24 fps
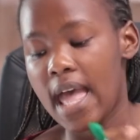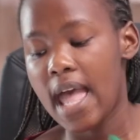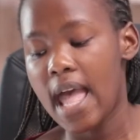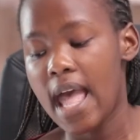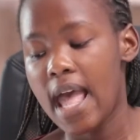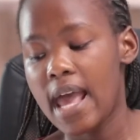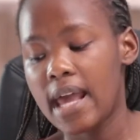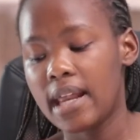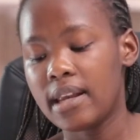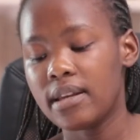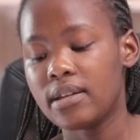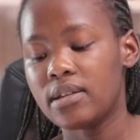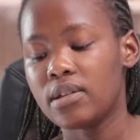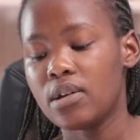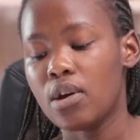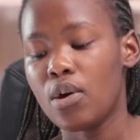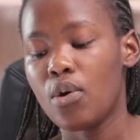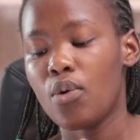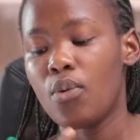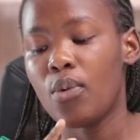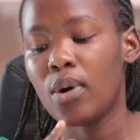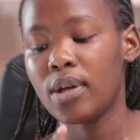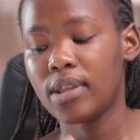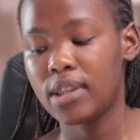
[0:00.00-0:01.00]
And
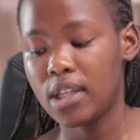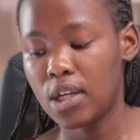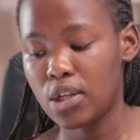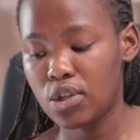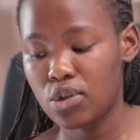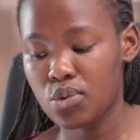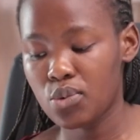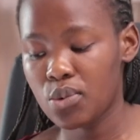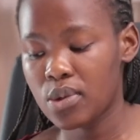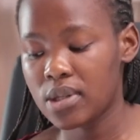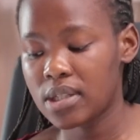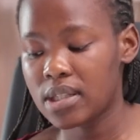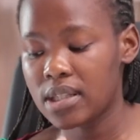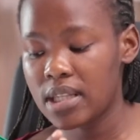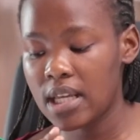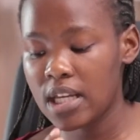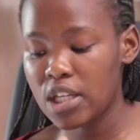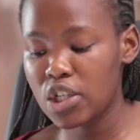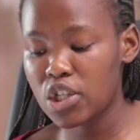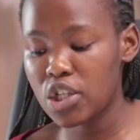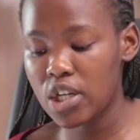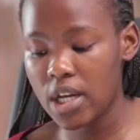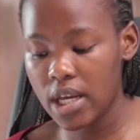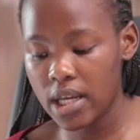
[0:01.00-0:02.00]
what they do is
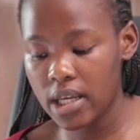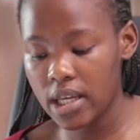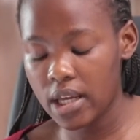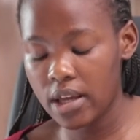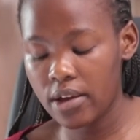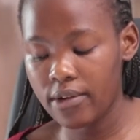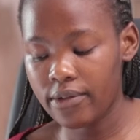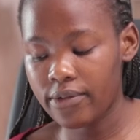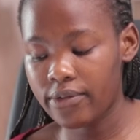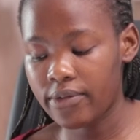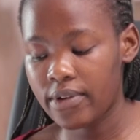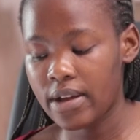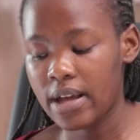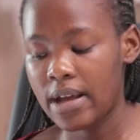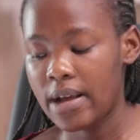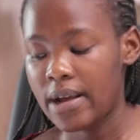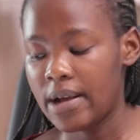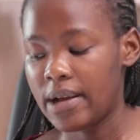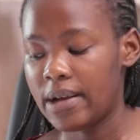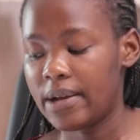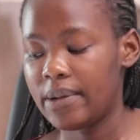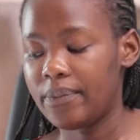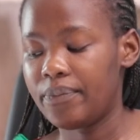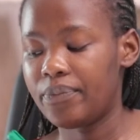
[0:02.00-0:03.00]
then check if
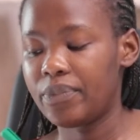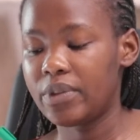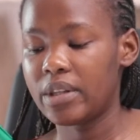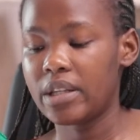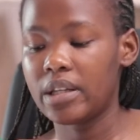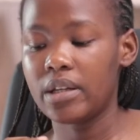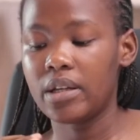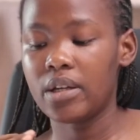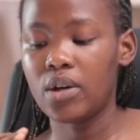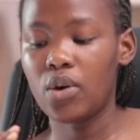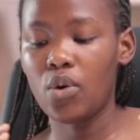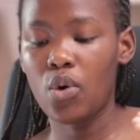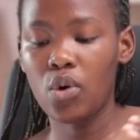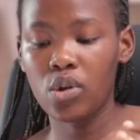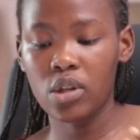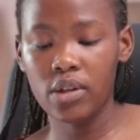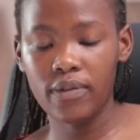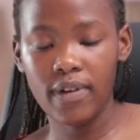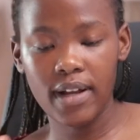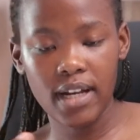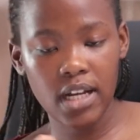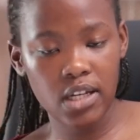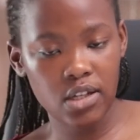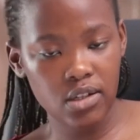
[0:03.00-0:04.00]
all the
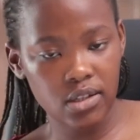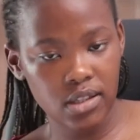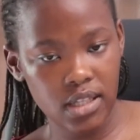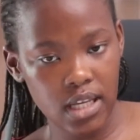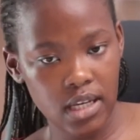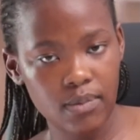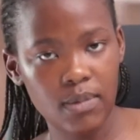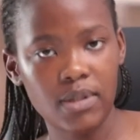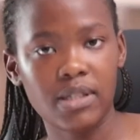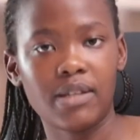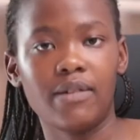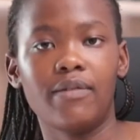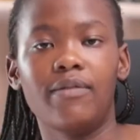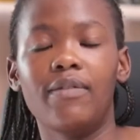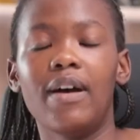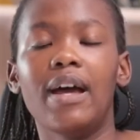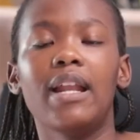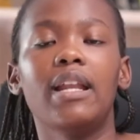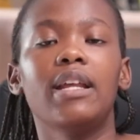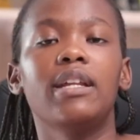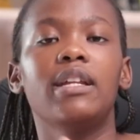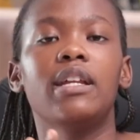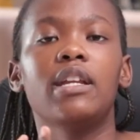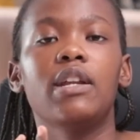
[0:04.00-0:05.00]
financial statements are
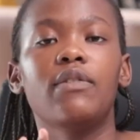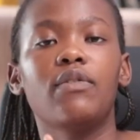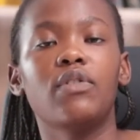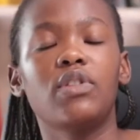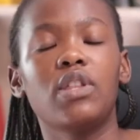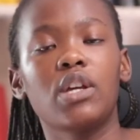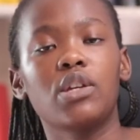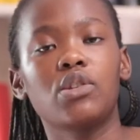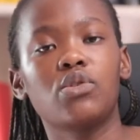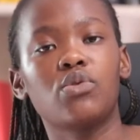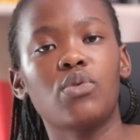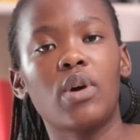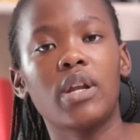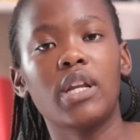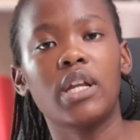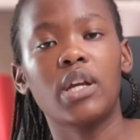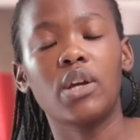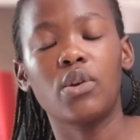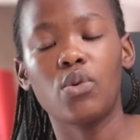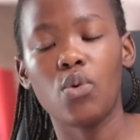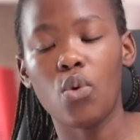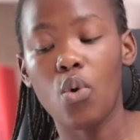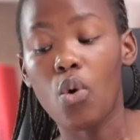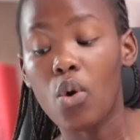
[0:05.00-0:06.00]
valid and everything is running
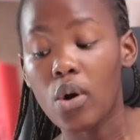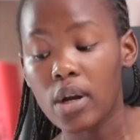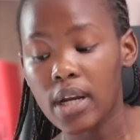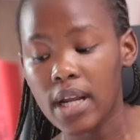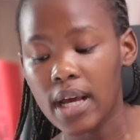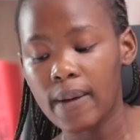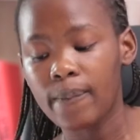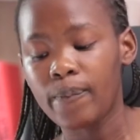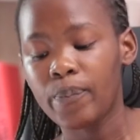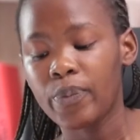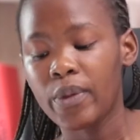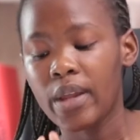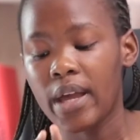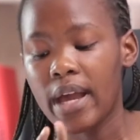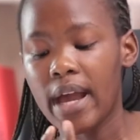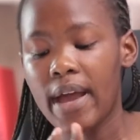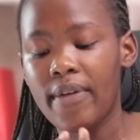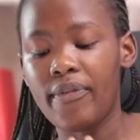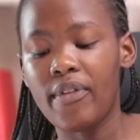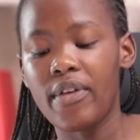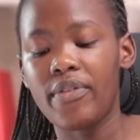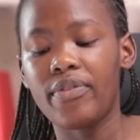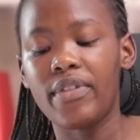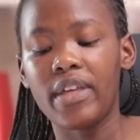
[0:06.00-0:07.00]
in order,
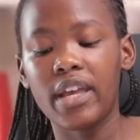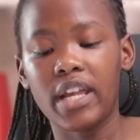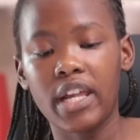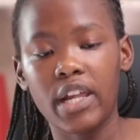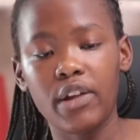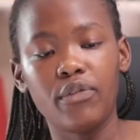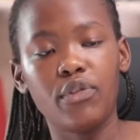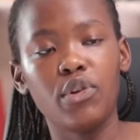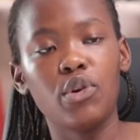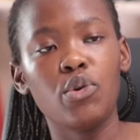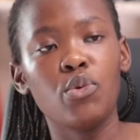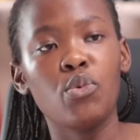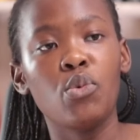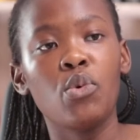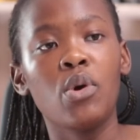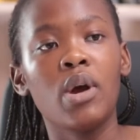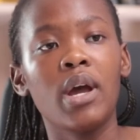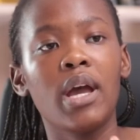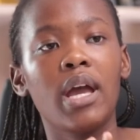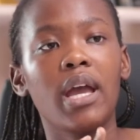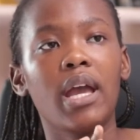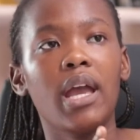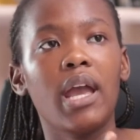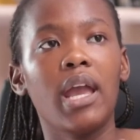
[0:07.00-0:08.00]
and then they give you
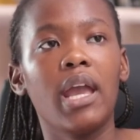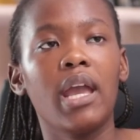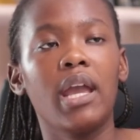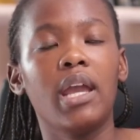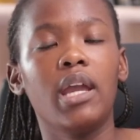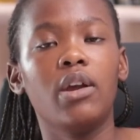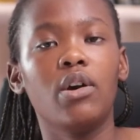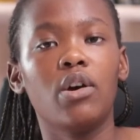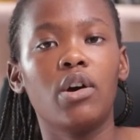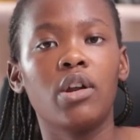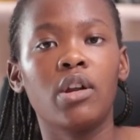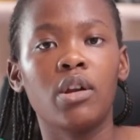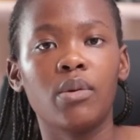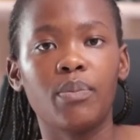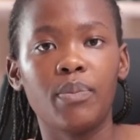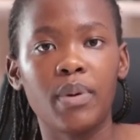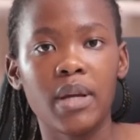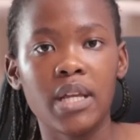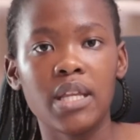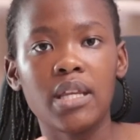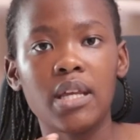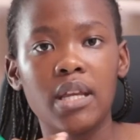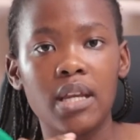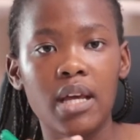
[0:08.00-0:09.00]
an
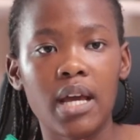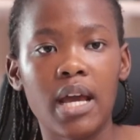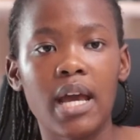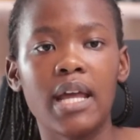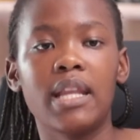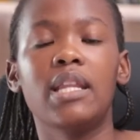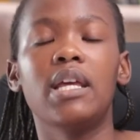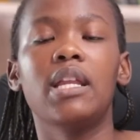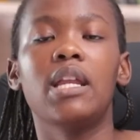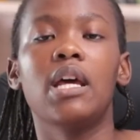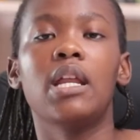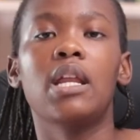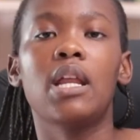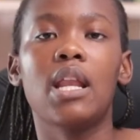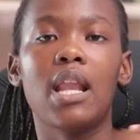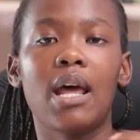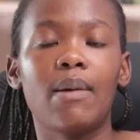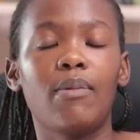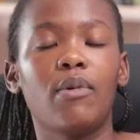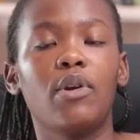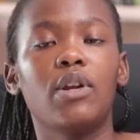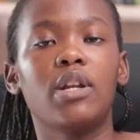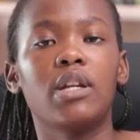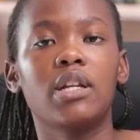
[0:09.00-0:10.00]
opinion and then an
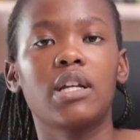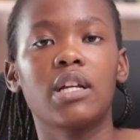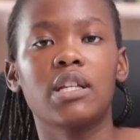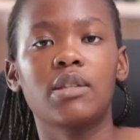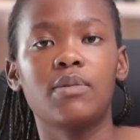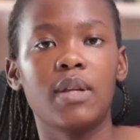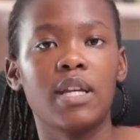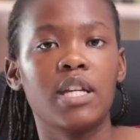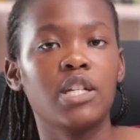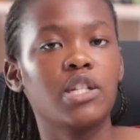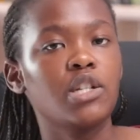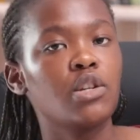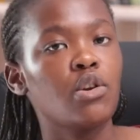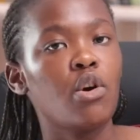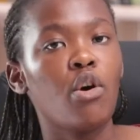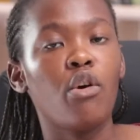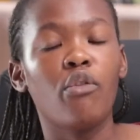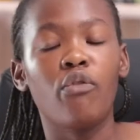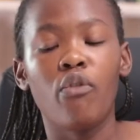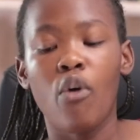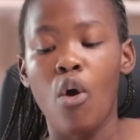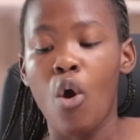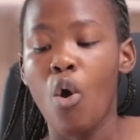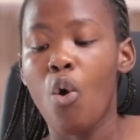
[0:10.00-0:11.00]
elaborated explanation
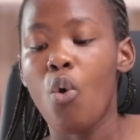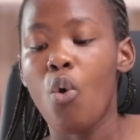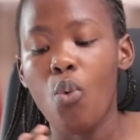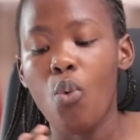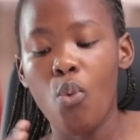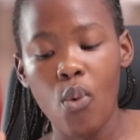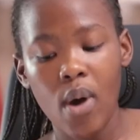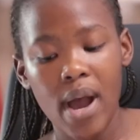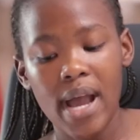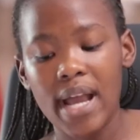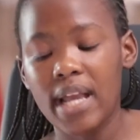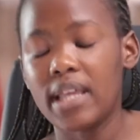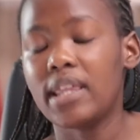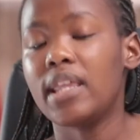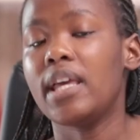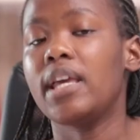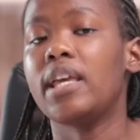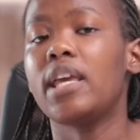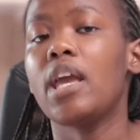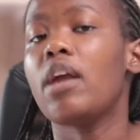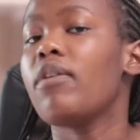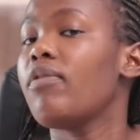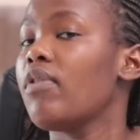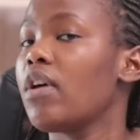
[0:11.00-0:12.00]
of why they
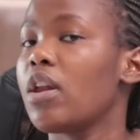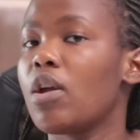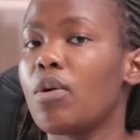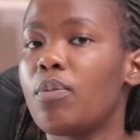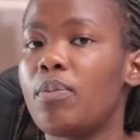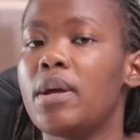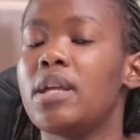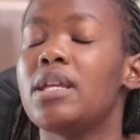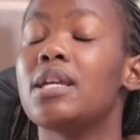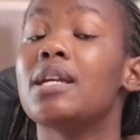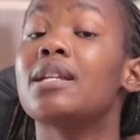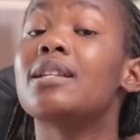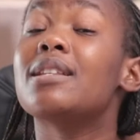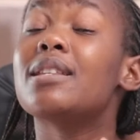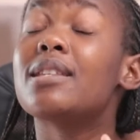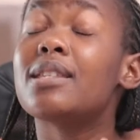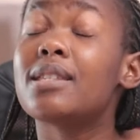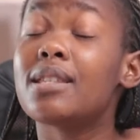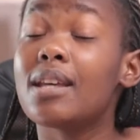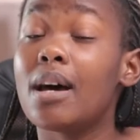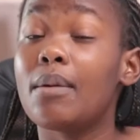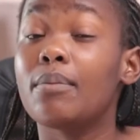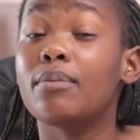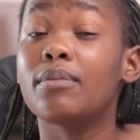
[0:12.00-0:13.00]
gave that opinion.
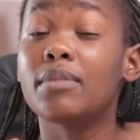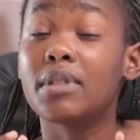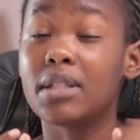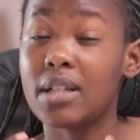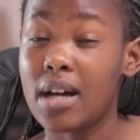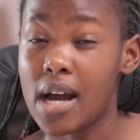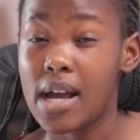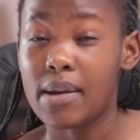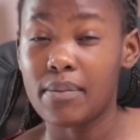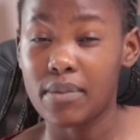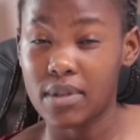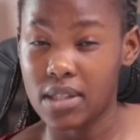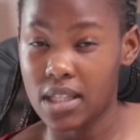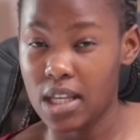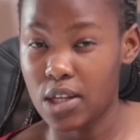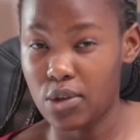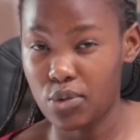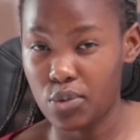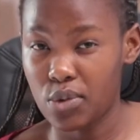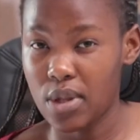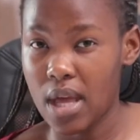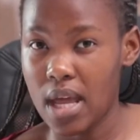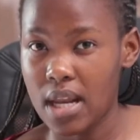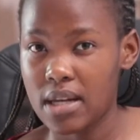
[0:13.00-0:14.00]
Sometimes they
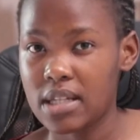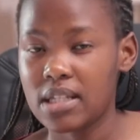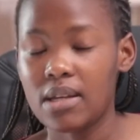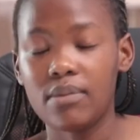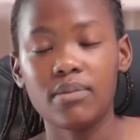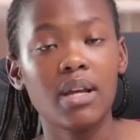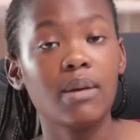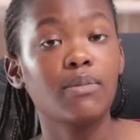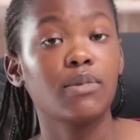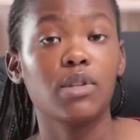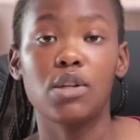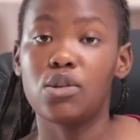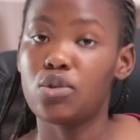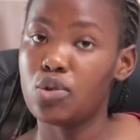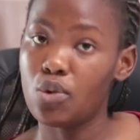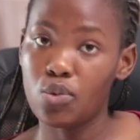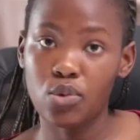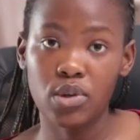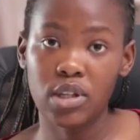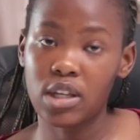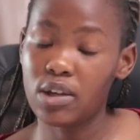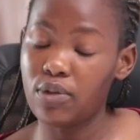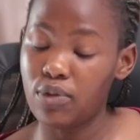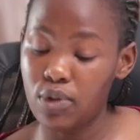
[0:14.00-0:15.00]
do that. Sometimes they
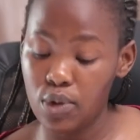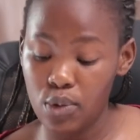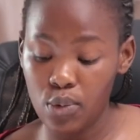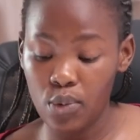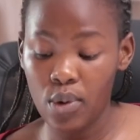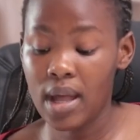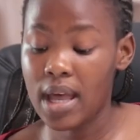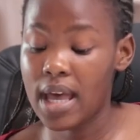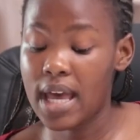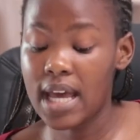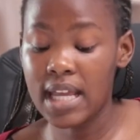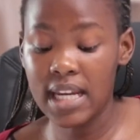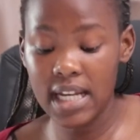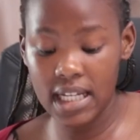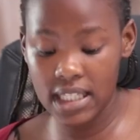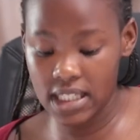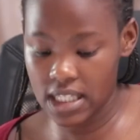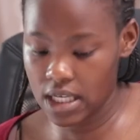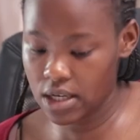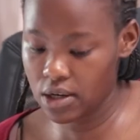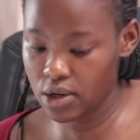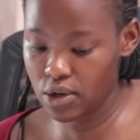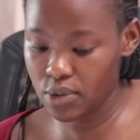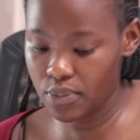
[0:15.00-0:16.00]
don't give you an
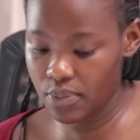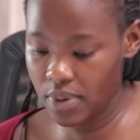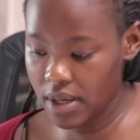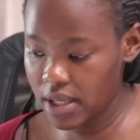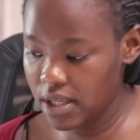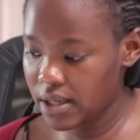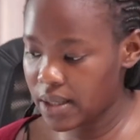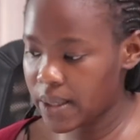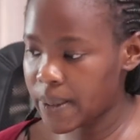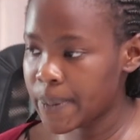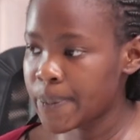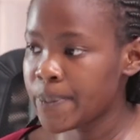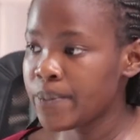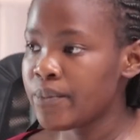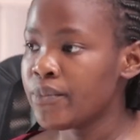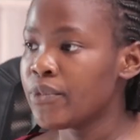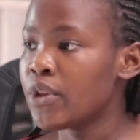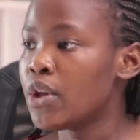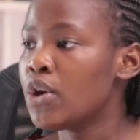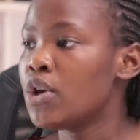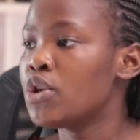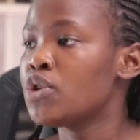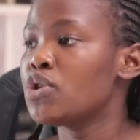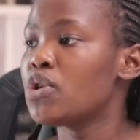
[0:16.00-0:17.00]
extended opinion.
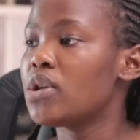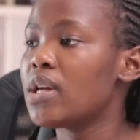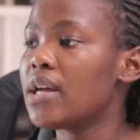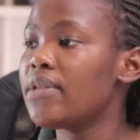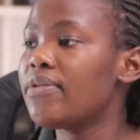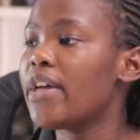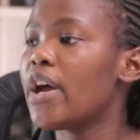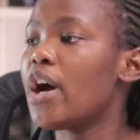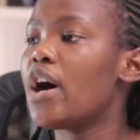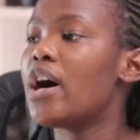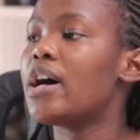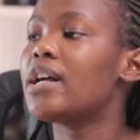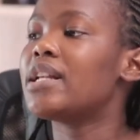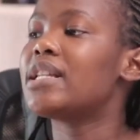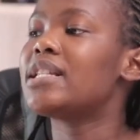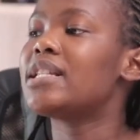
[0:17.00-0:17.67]
So then there are